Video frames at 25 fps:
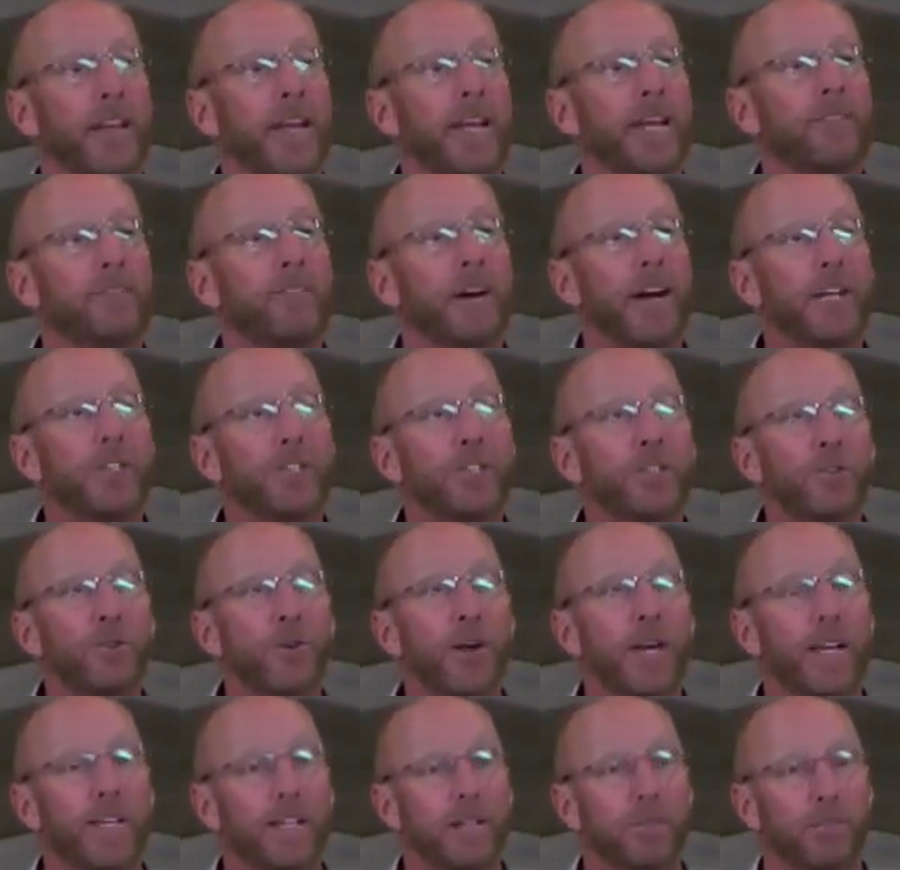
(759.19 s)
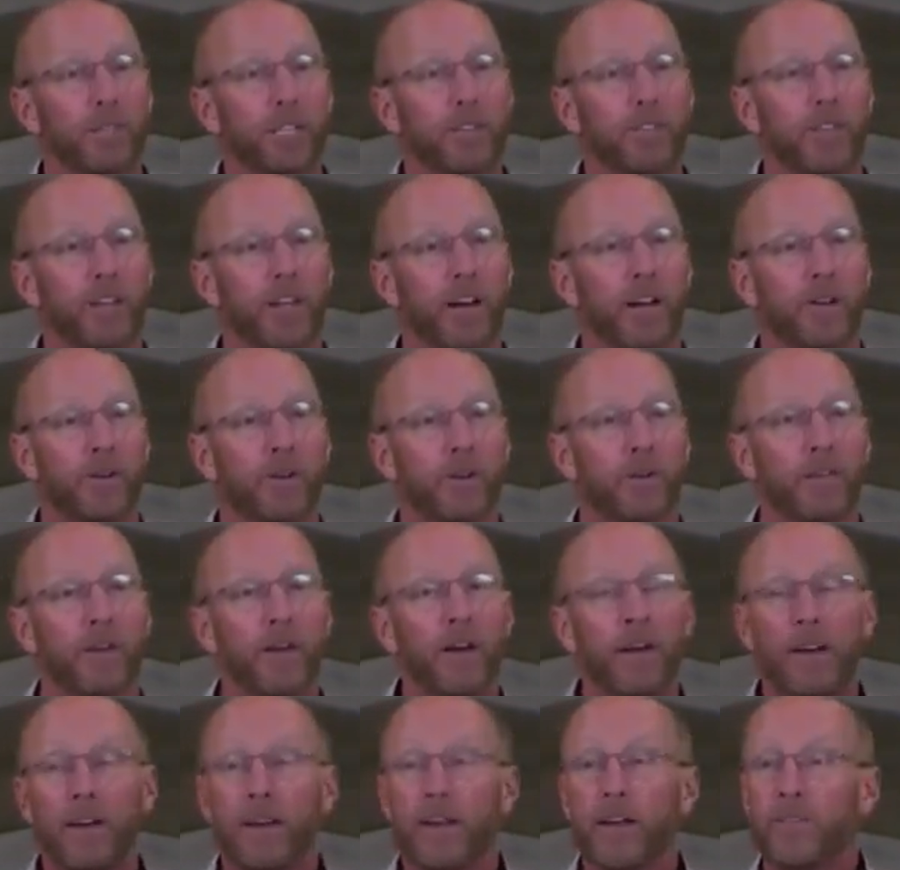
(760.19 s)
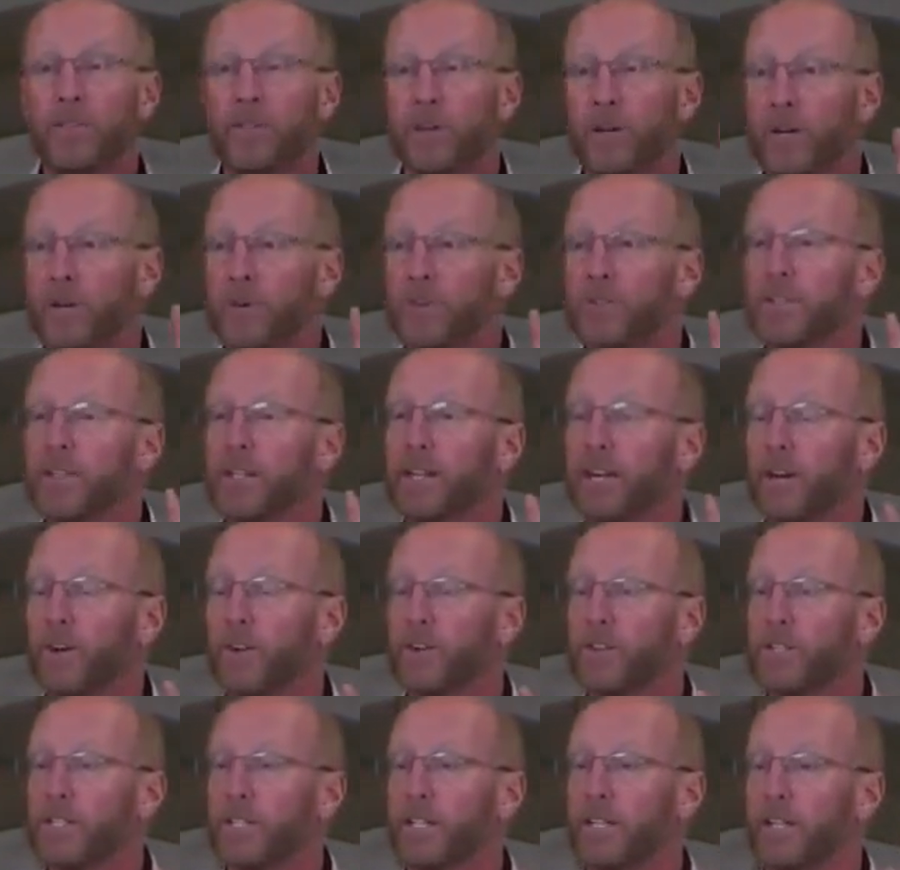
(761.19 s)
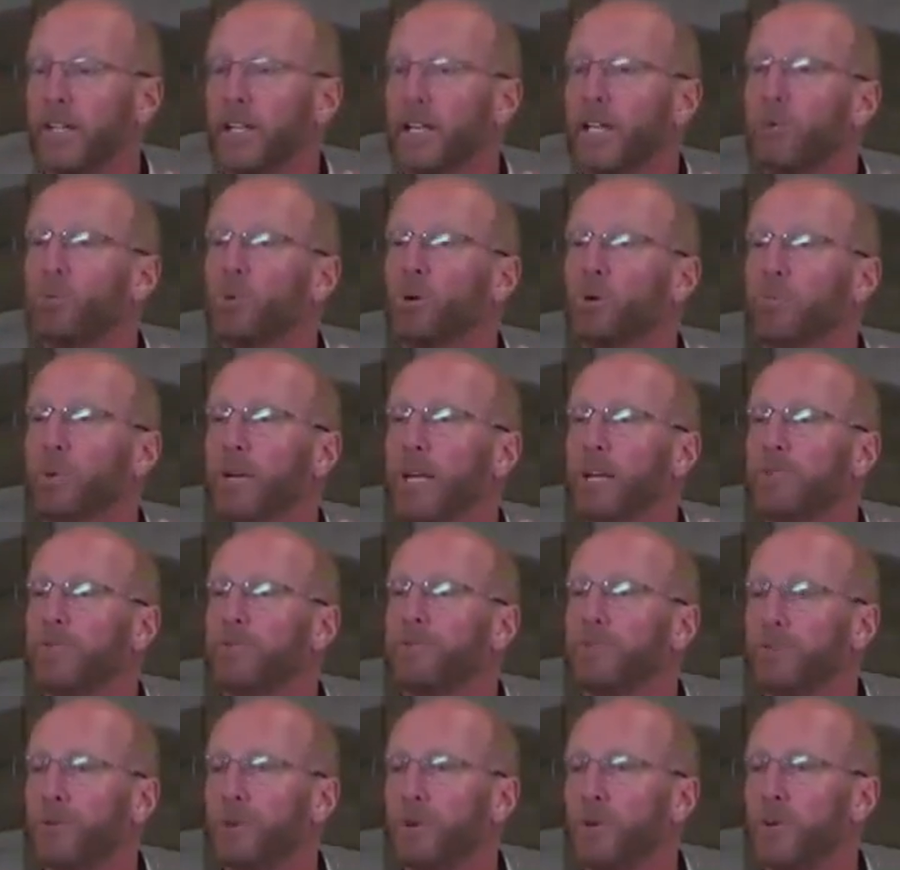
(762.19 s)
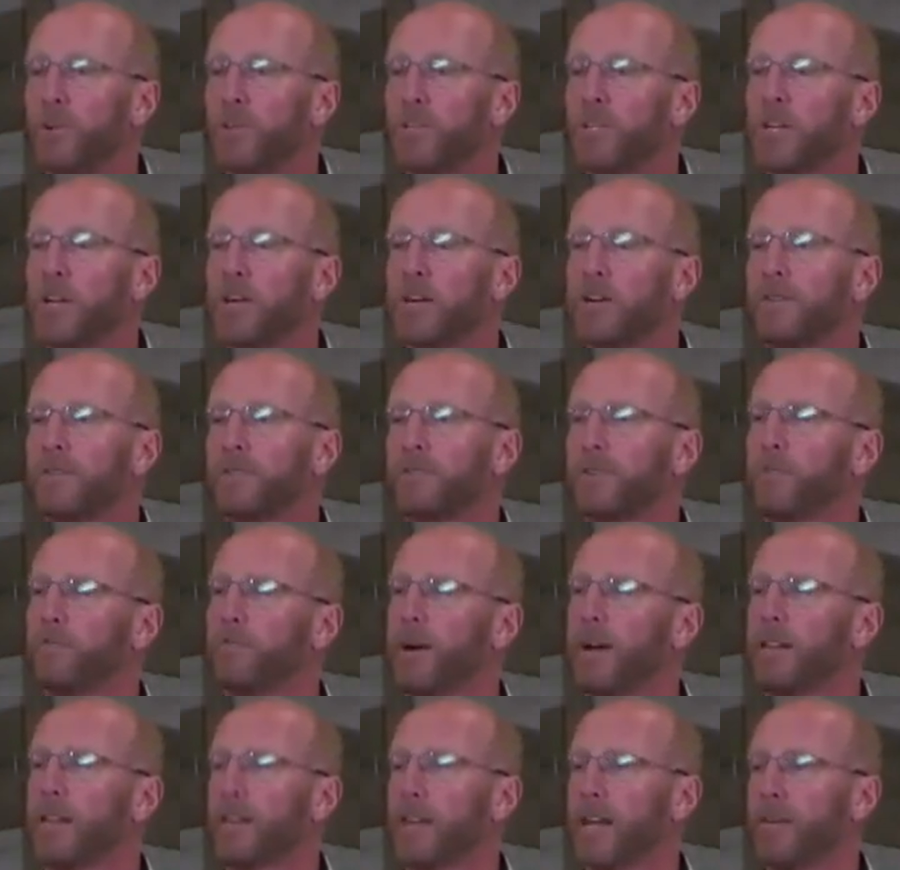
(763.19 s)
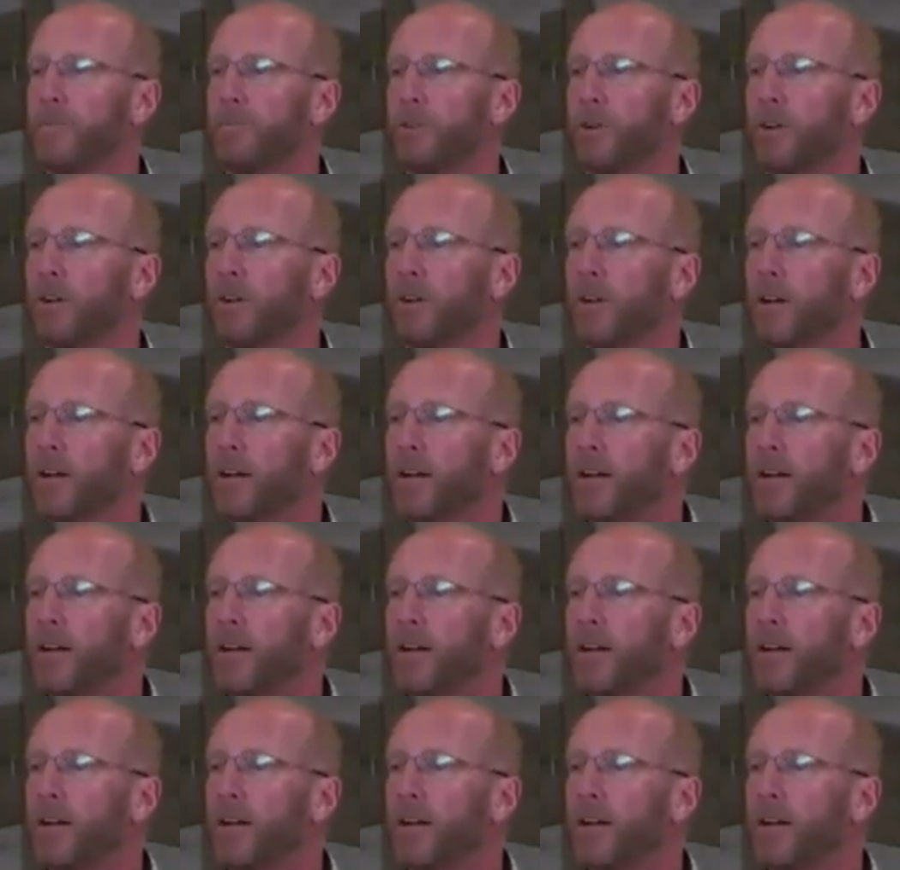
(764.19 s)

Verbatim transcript: And if I do end up living on earth, here's the guarantee it will mean fruit from my labor.